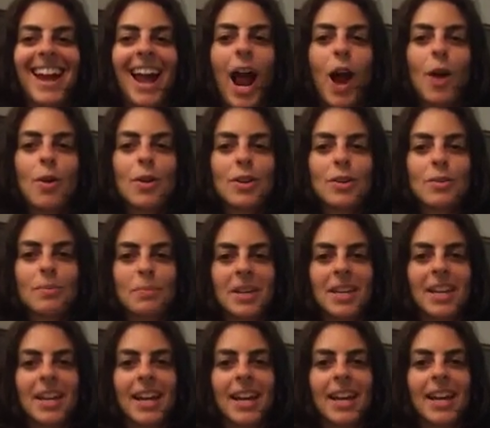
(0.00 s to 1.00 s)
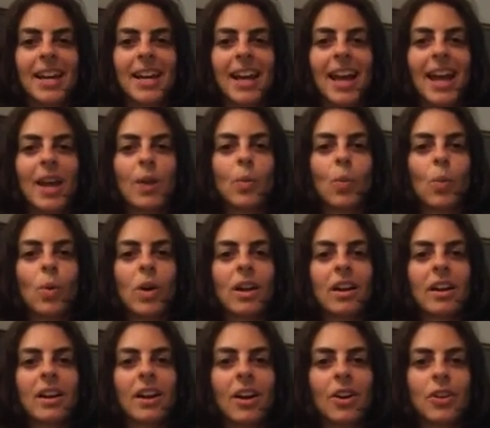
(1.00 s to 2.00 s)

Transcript: How are you being, and what